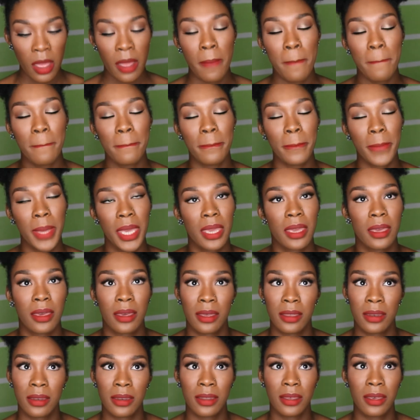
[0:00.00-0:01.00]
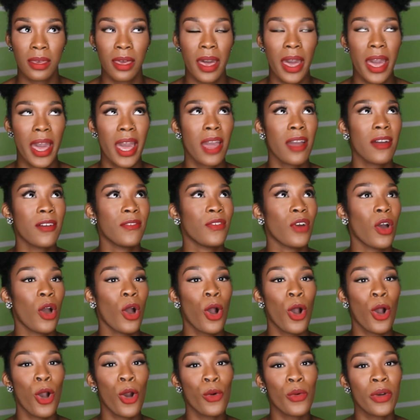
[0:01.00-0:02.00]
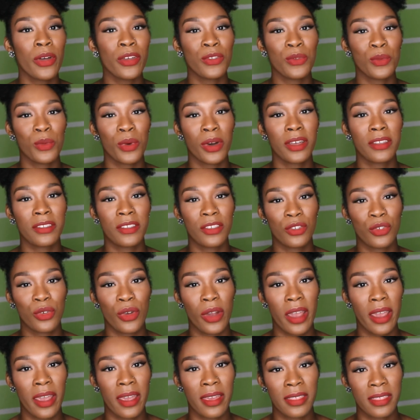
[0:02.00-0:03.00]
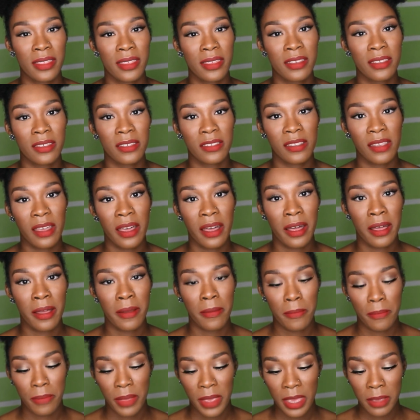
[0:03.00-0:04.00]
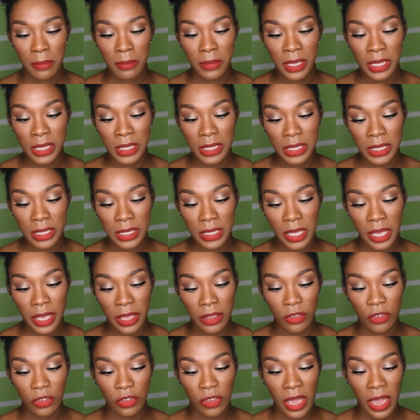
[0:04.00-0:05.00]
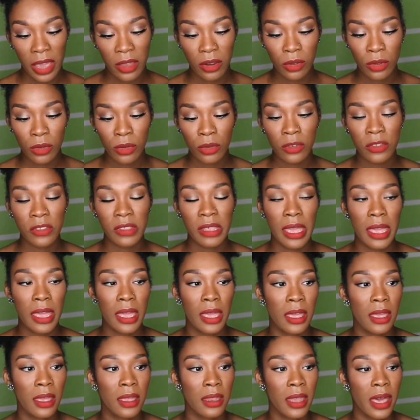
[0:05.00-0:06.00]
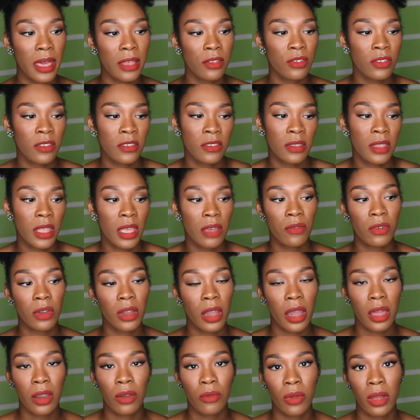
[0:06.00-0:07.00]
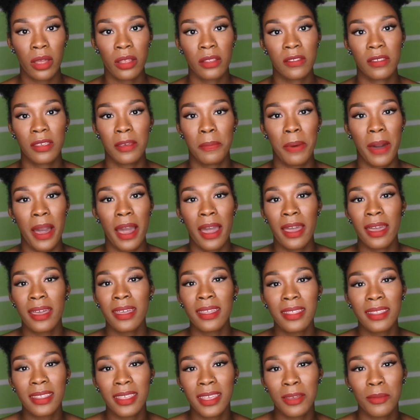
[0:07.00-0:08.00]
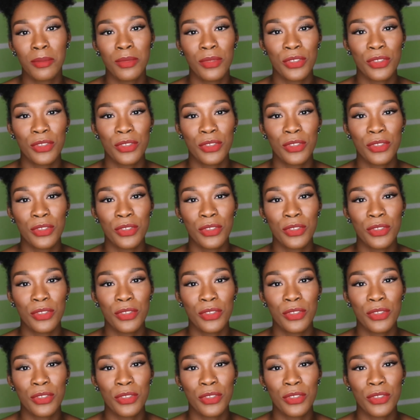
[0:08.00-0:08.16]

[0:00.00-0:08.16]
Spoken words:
Man, I've always wanted to try these pigments and shadows, and I just never got around to buying them.